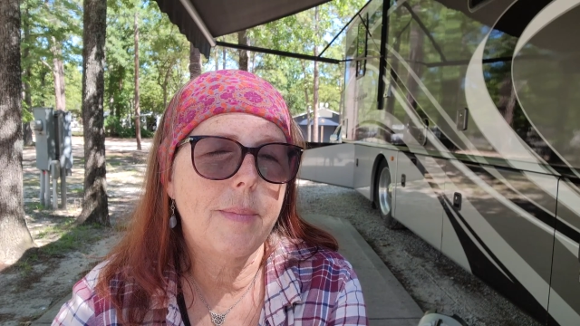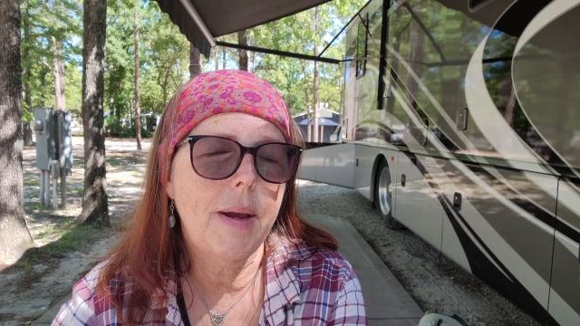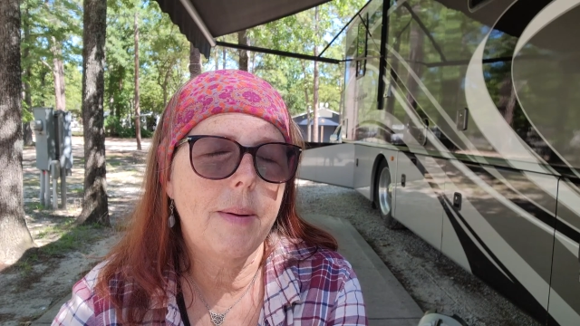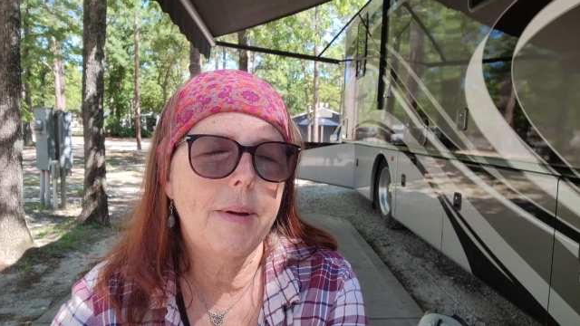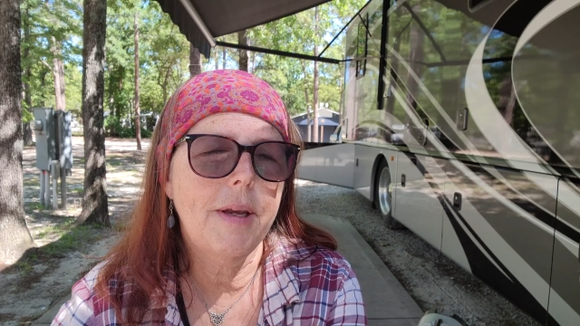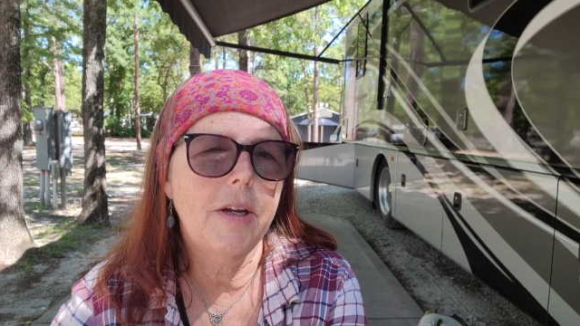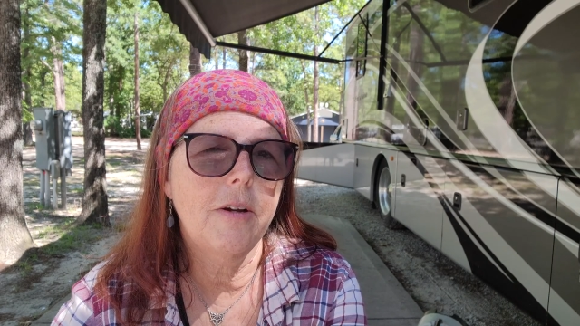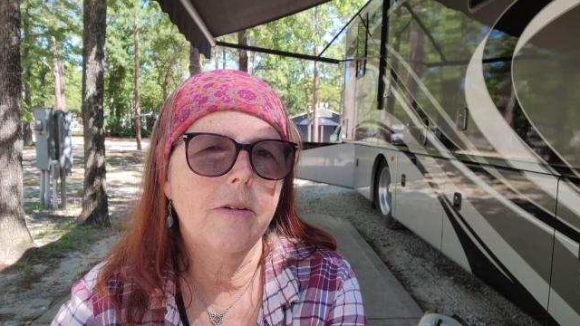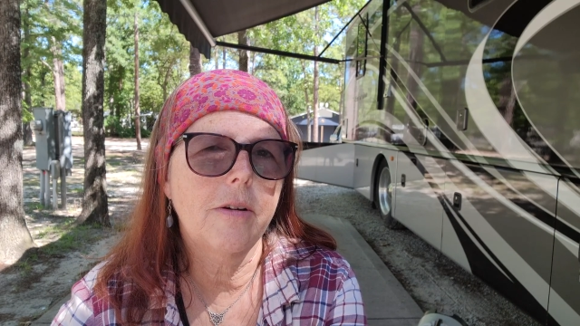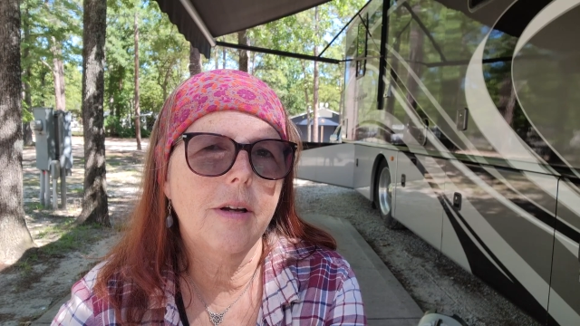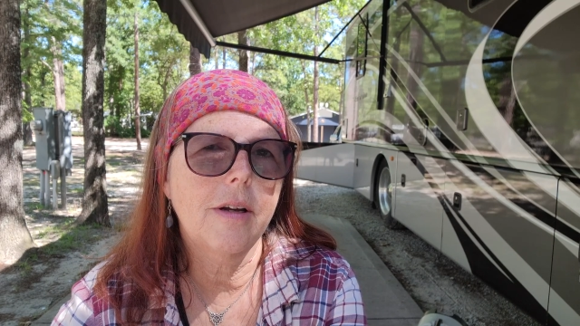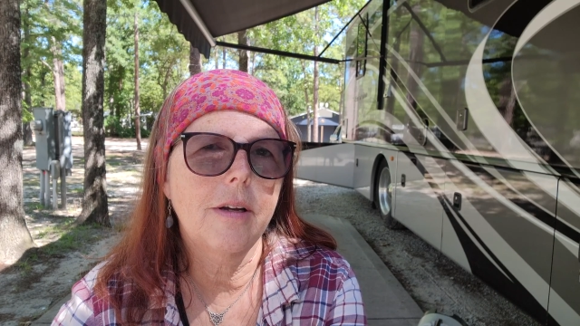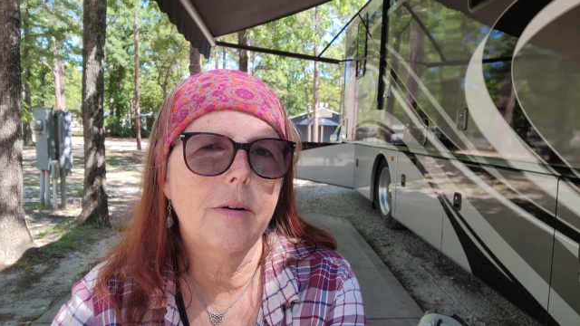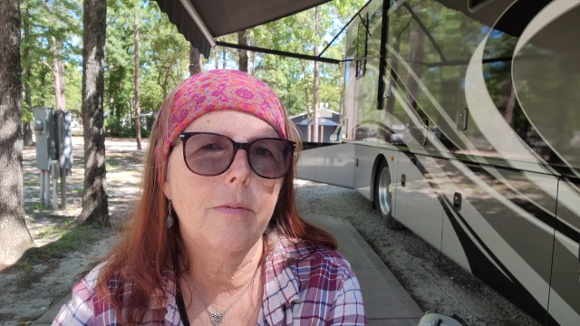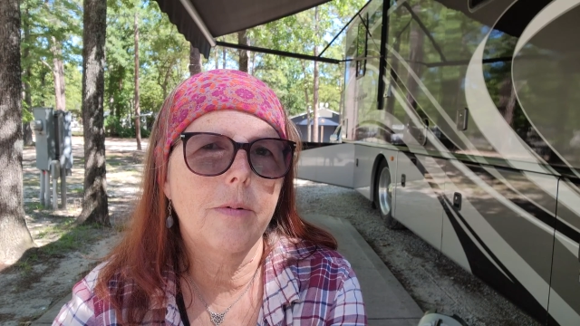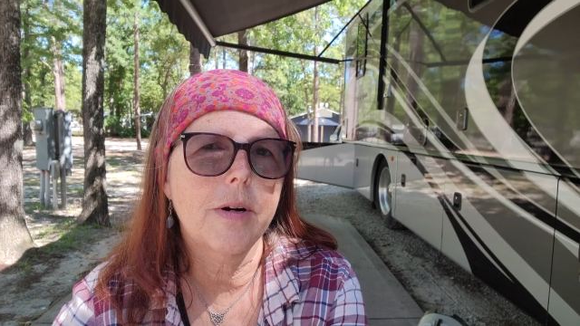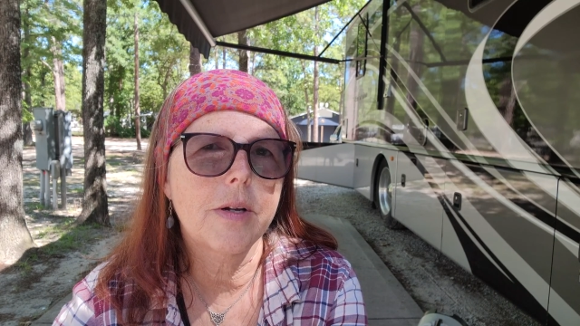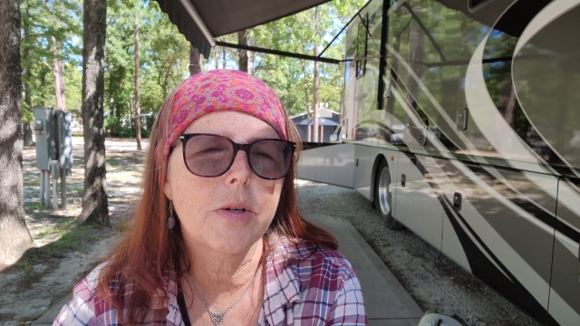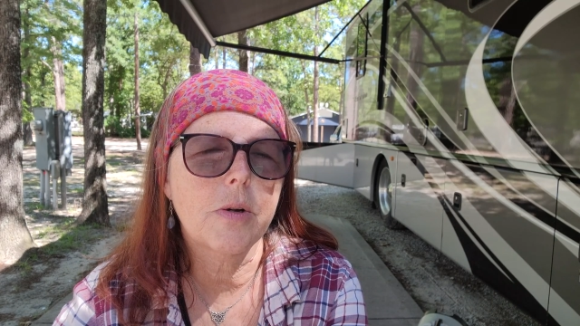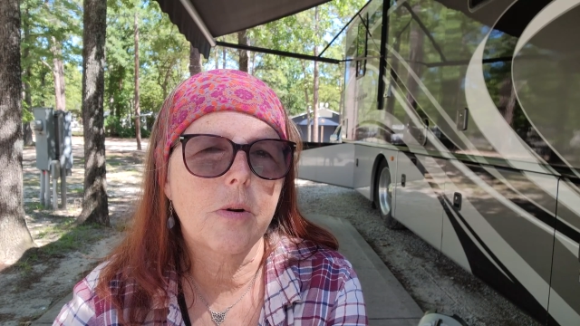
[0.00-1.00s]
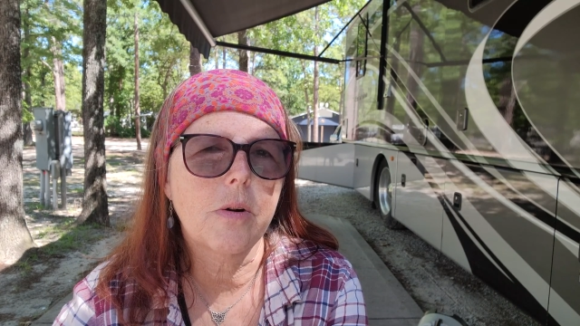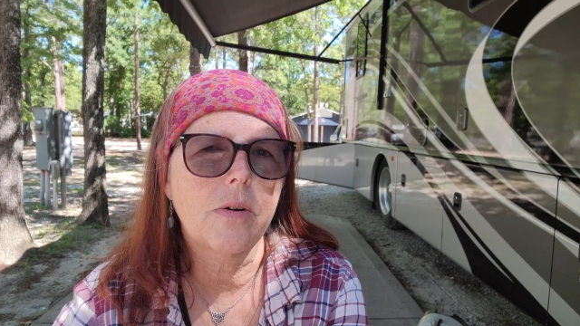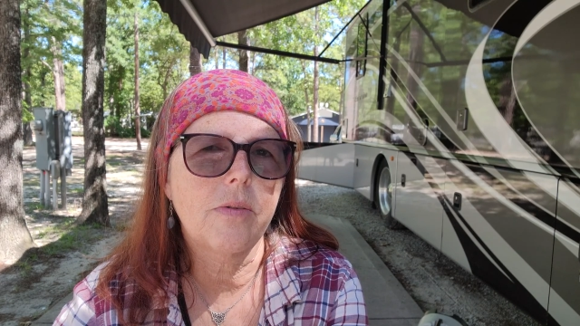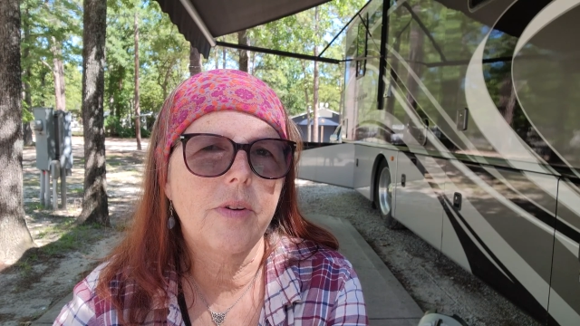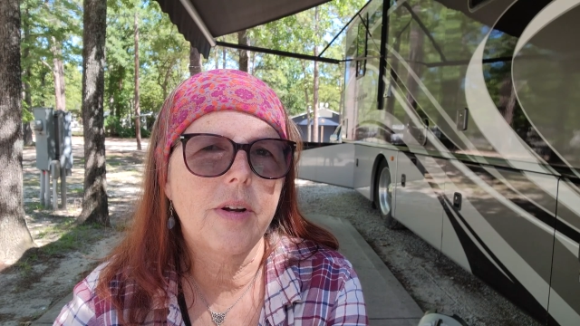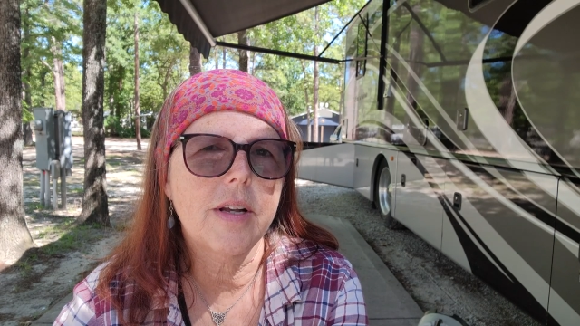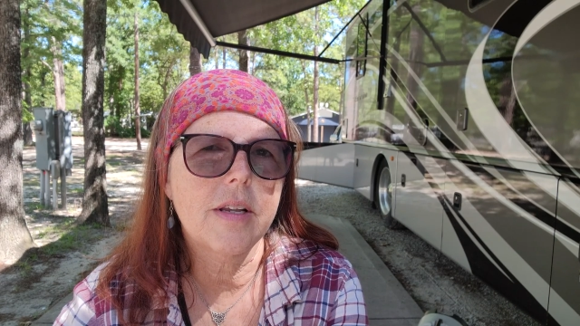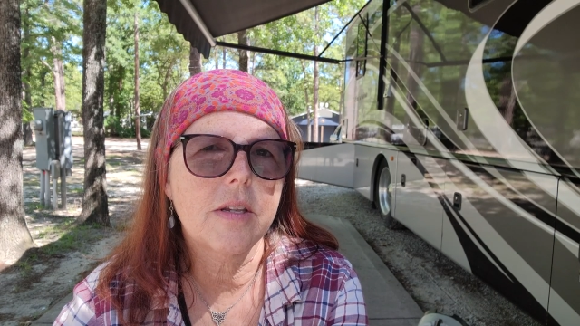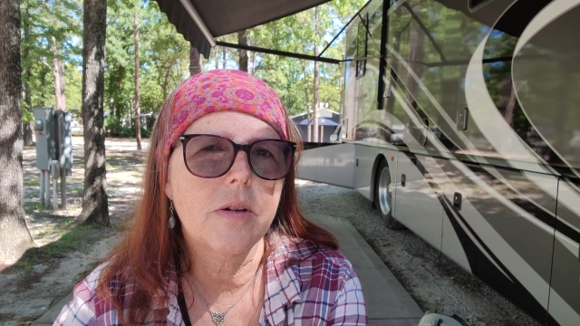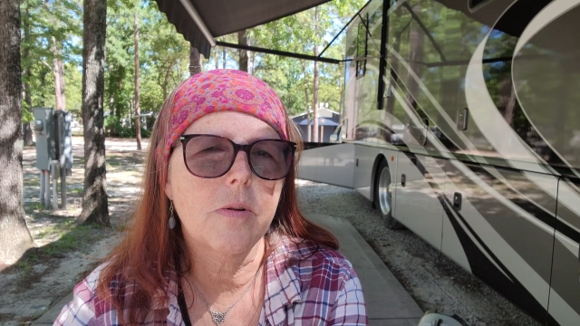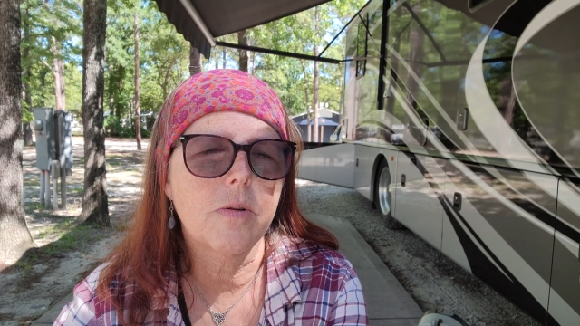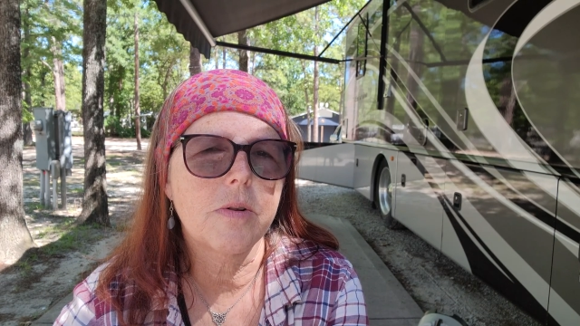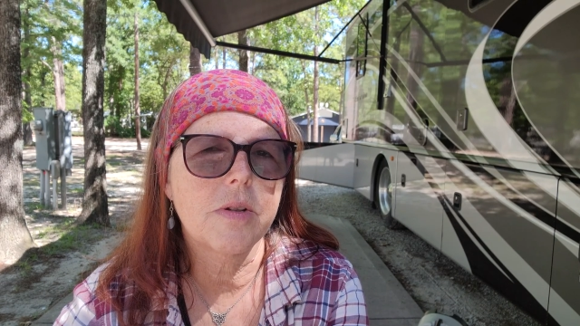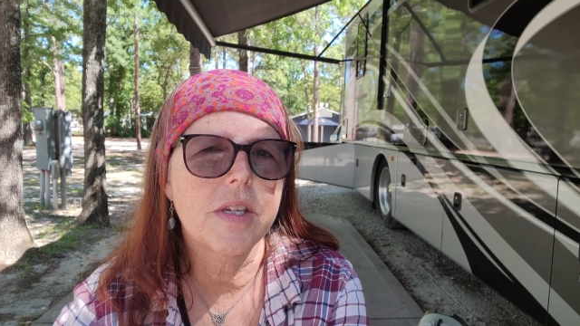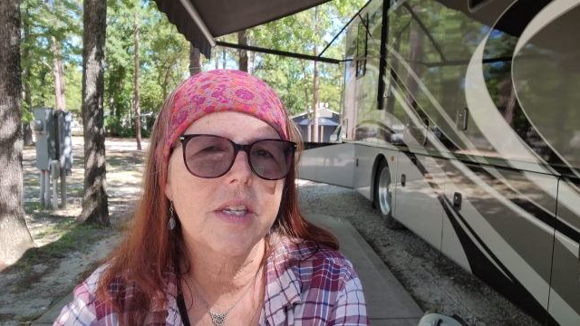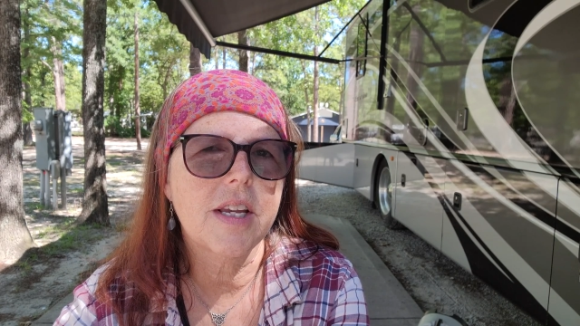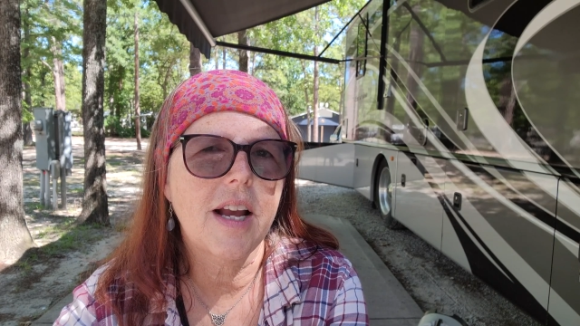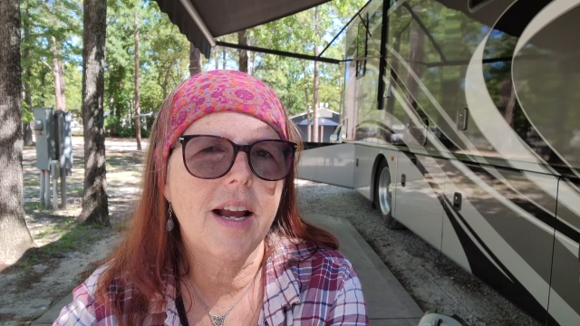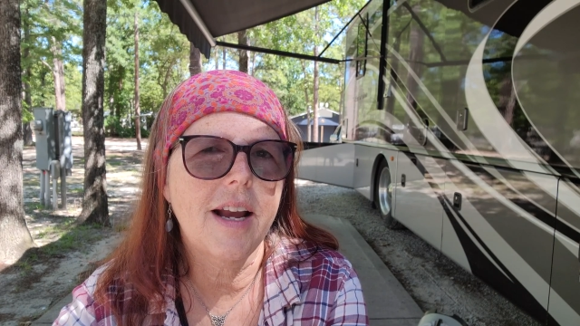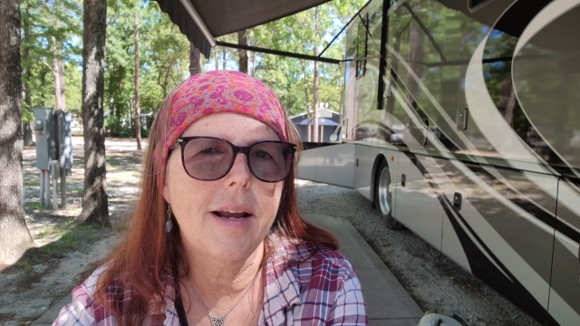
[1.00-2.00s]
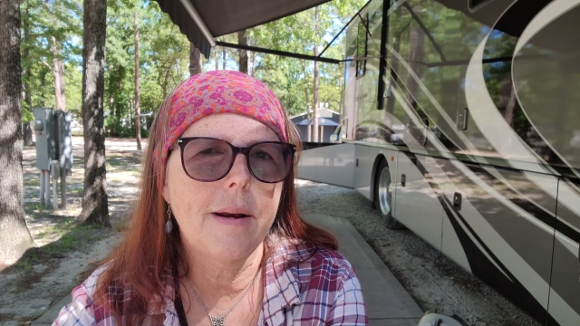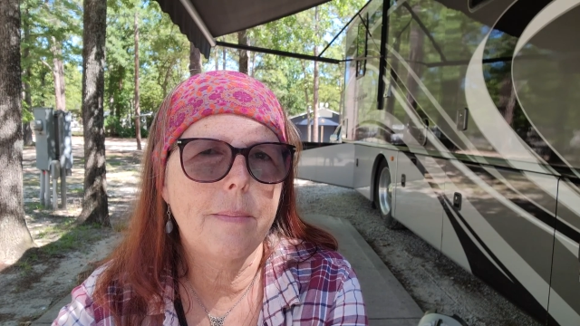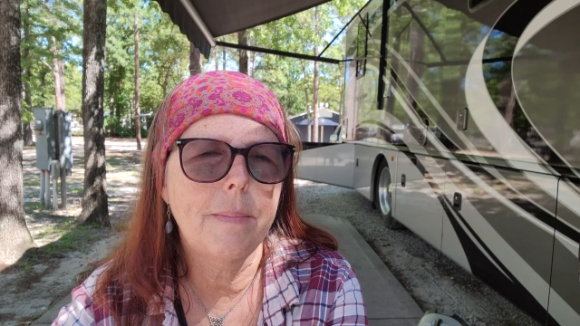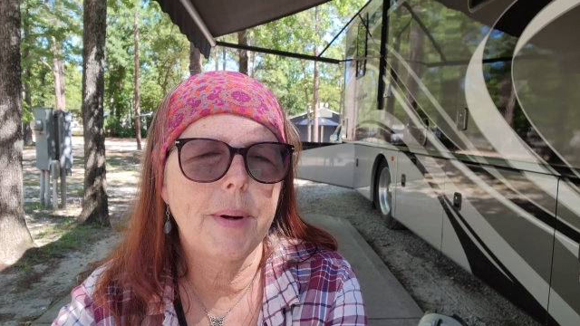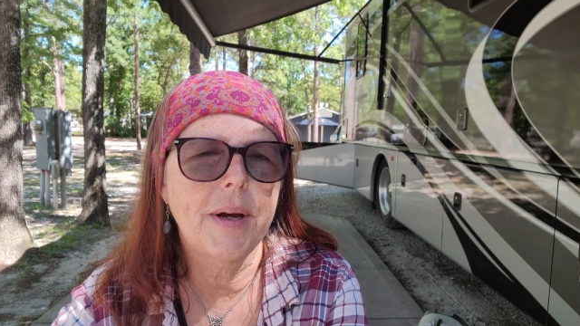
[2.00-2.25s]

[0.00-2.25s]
maybe you could reserve a certain site,